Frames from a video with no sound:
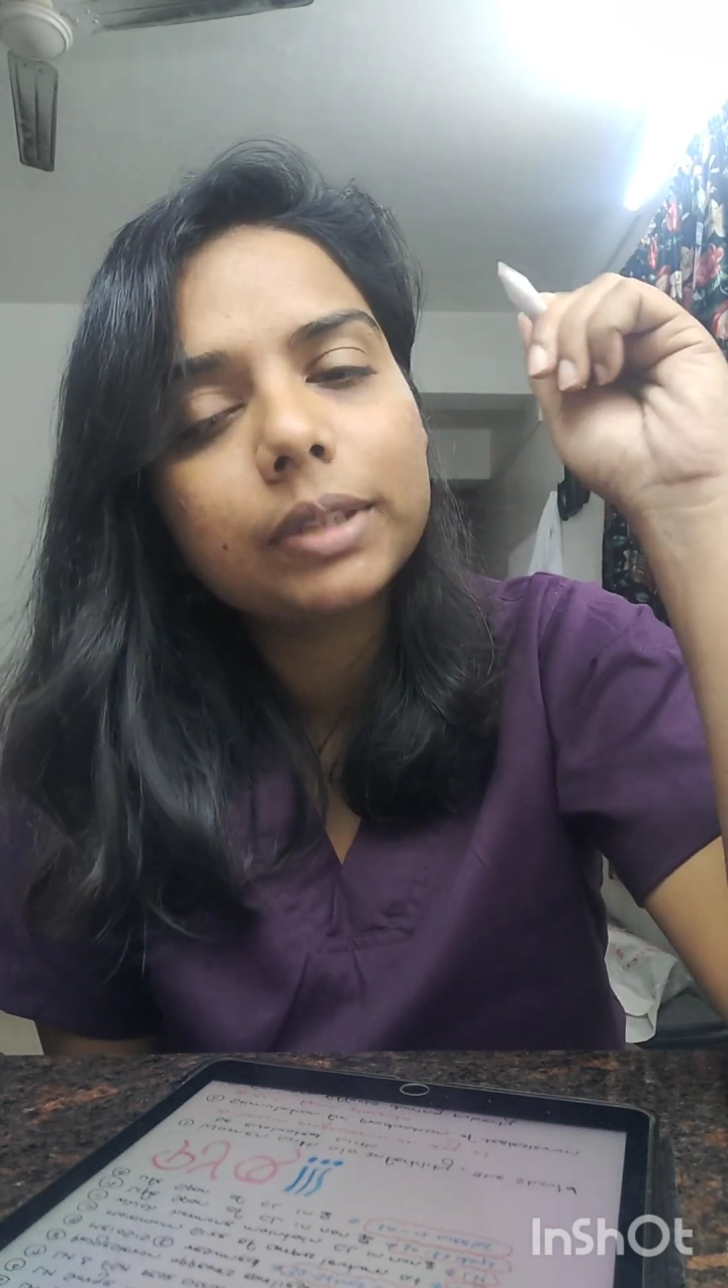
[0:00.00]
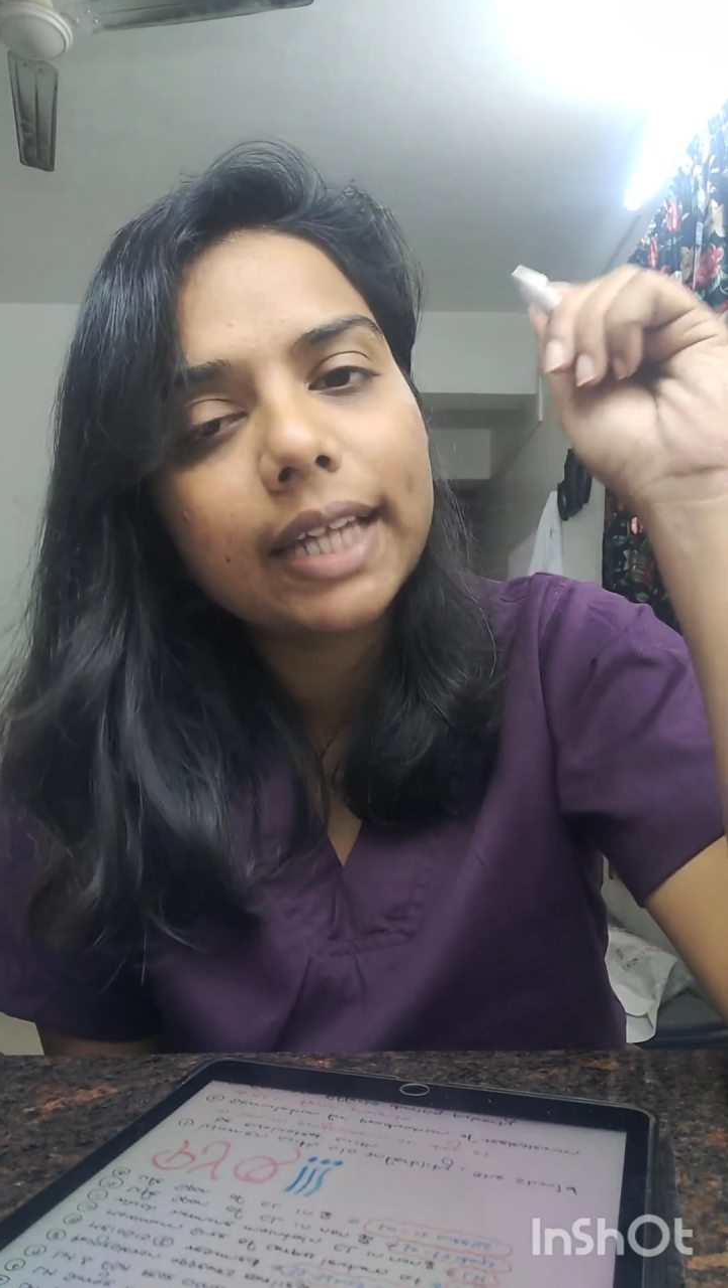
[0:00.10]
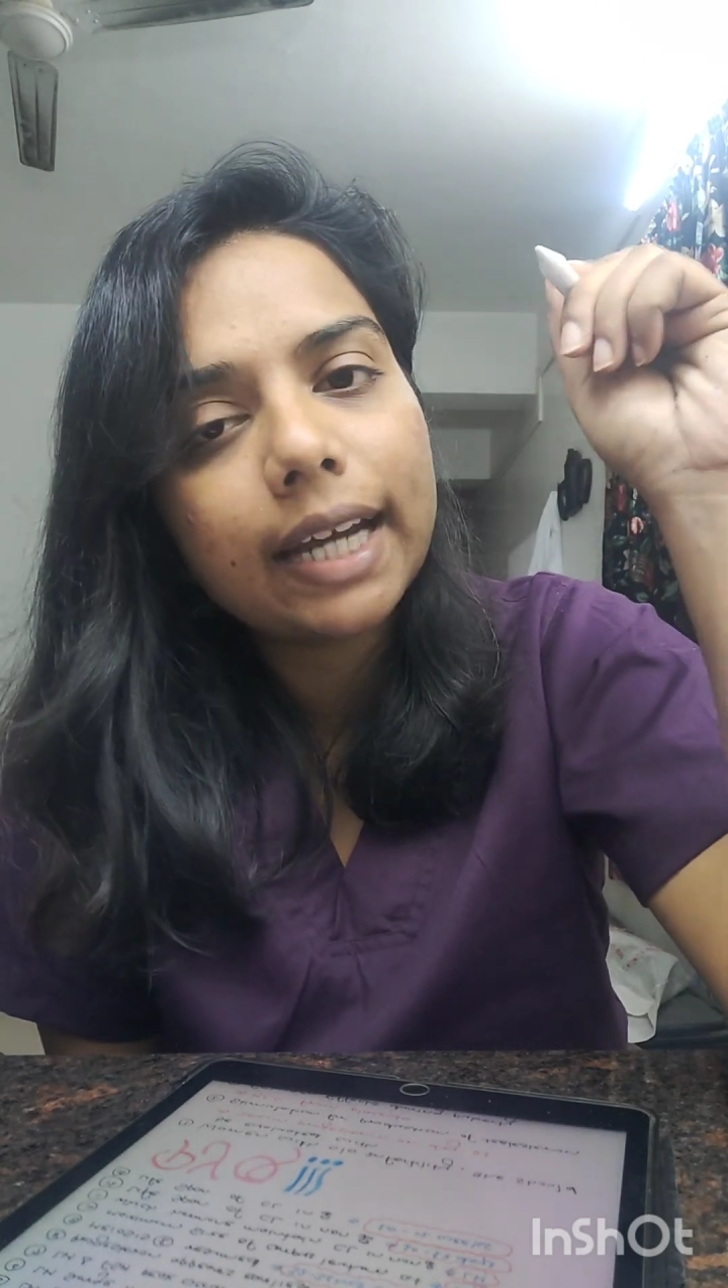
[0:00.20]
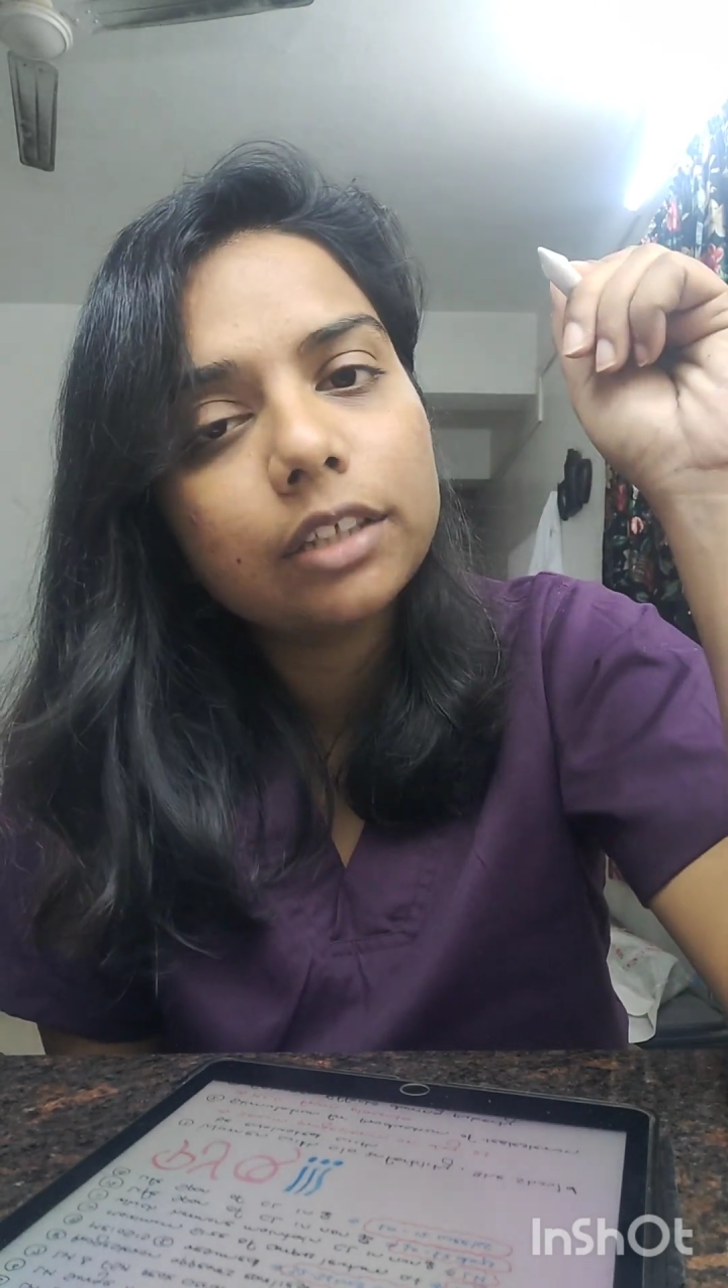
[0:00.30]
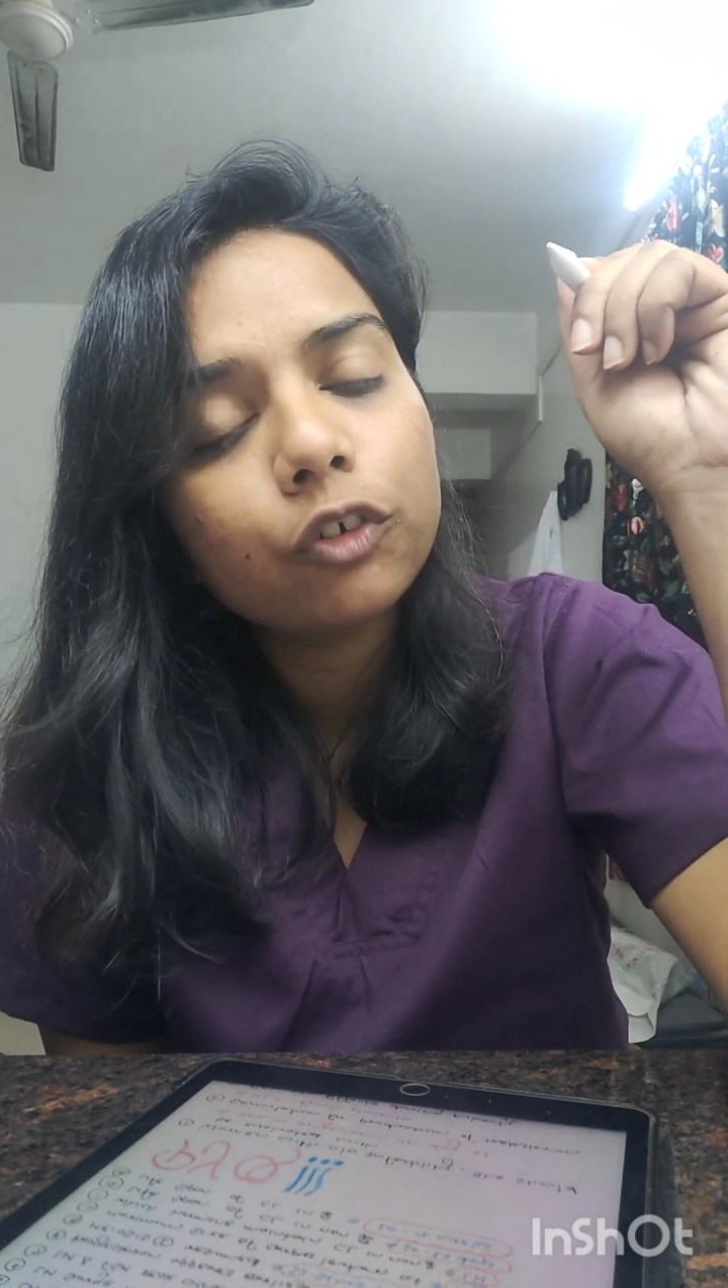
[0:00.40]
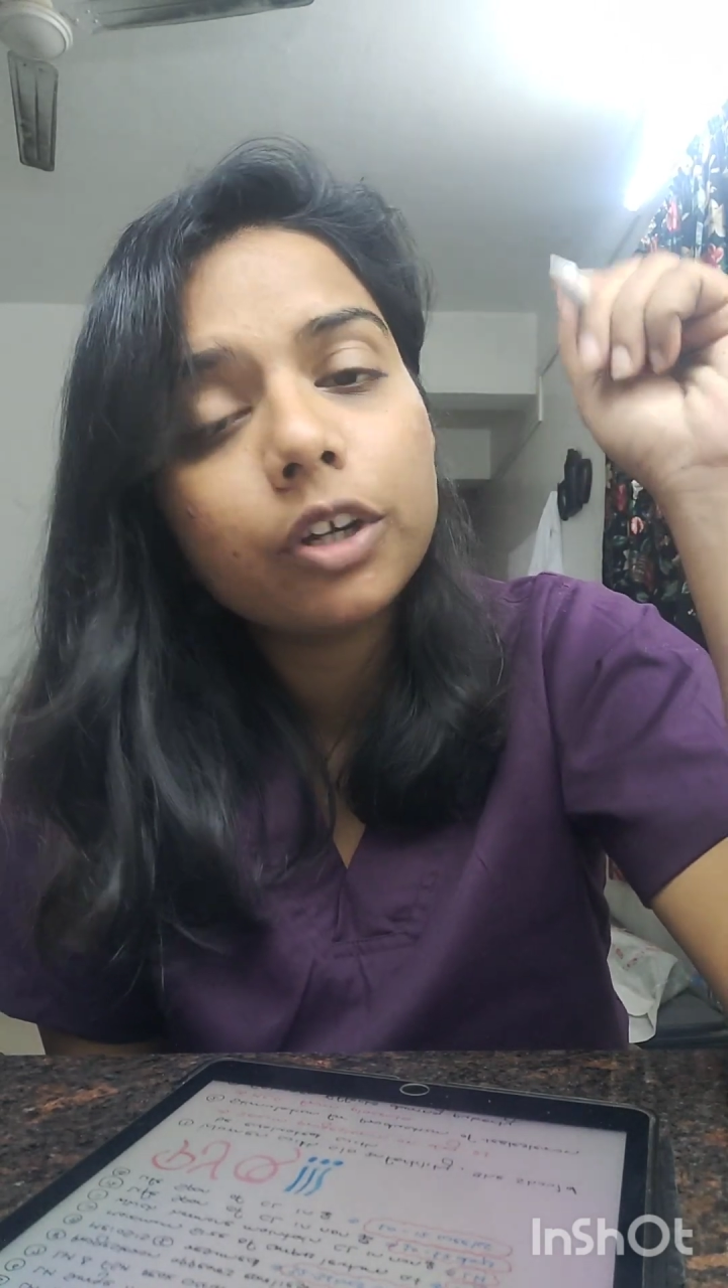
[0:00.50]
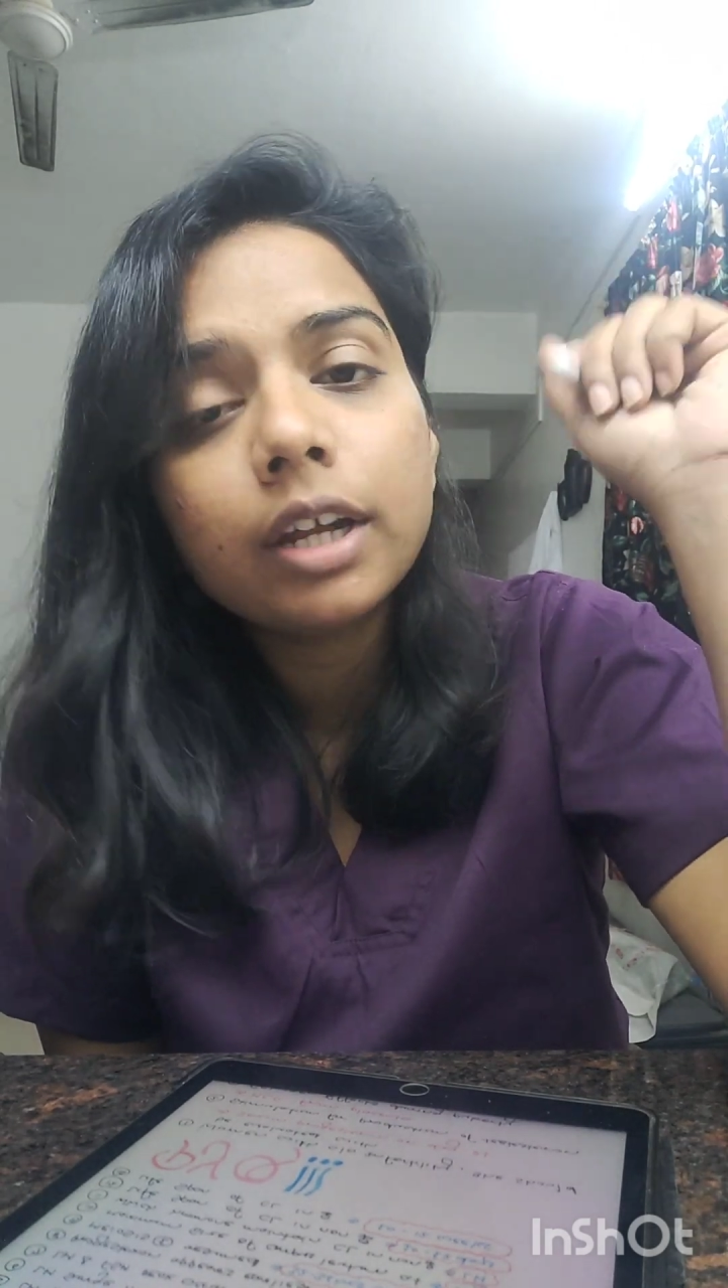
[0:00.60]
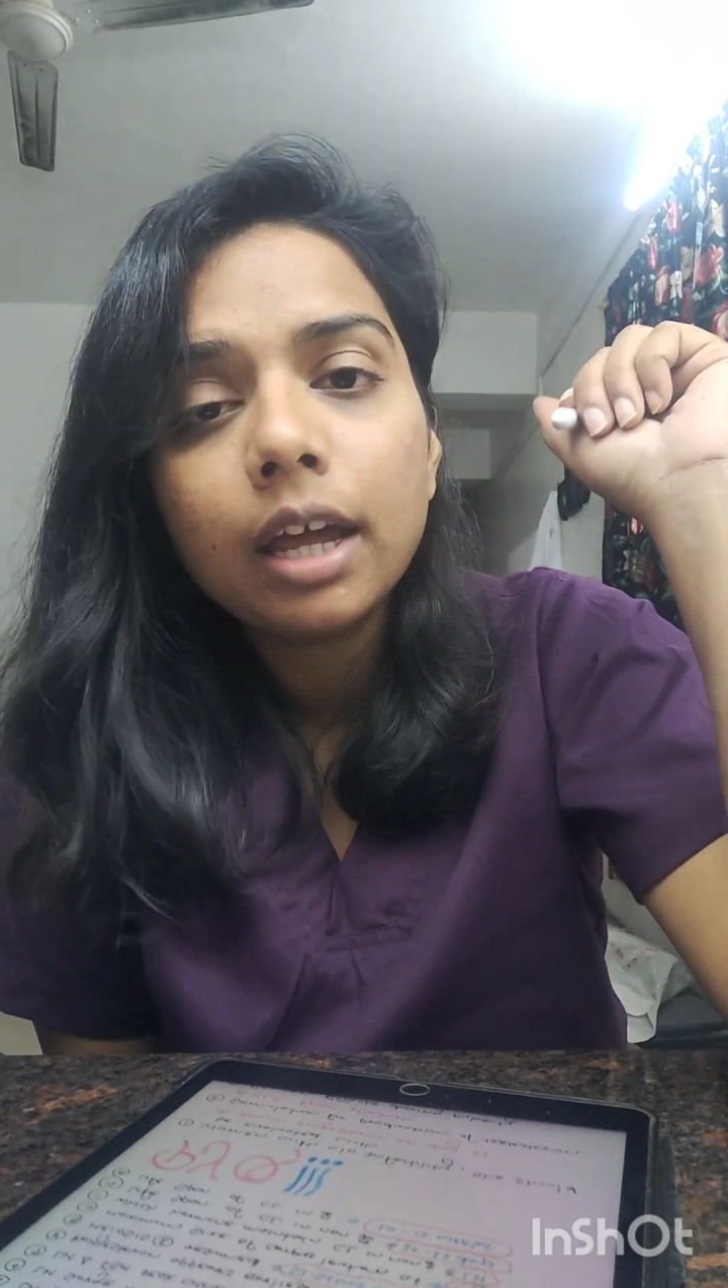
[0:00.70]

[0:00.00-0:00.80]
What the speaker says: stands for